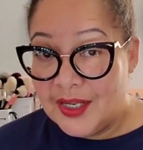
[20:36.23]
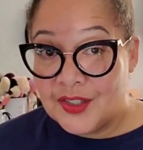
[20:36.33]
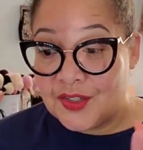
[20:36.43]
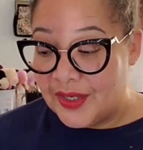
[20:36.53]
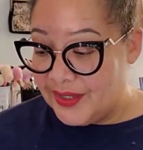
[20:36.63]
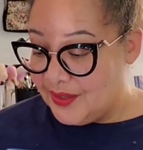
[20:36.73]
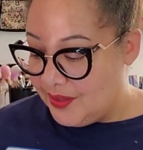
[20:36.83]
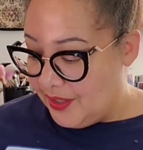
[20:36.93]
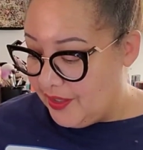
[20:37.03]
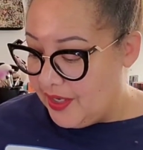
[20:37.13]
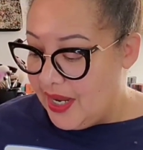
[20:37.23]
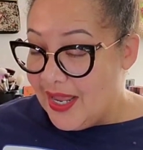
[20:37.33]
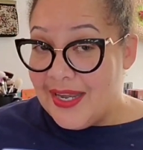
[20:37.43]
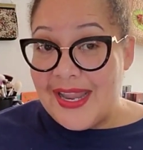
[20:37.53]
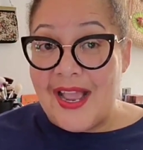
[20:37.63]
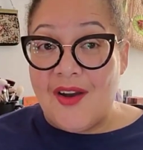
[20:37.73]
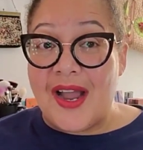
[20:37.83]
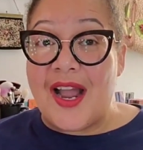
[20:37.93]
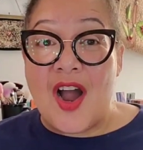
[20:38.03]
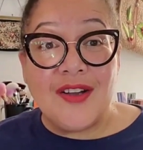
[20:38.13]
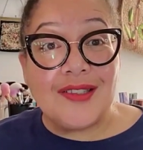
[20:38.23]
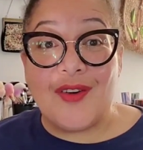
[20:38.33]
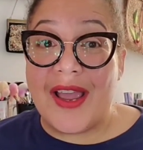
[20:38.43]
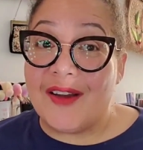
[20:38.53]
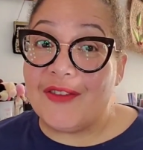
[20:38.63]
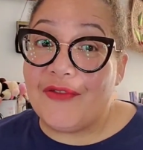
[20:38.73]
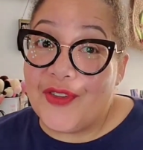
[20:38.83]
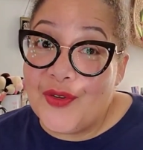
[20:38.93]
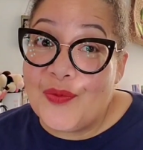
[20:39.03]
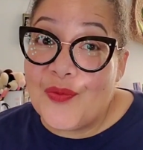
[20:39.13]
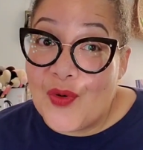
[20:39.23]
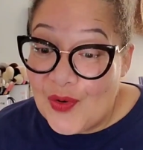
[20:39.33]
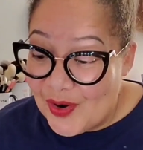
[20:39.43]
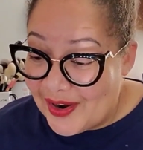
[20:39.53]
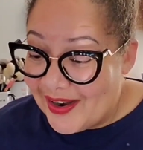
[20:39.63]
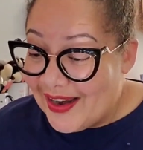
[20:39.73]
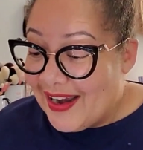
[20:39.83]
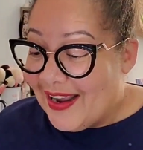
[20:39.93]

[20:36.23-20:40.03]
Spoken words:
So that's there. Now I also have a few more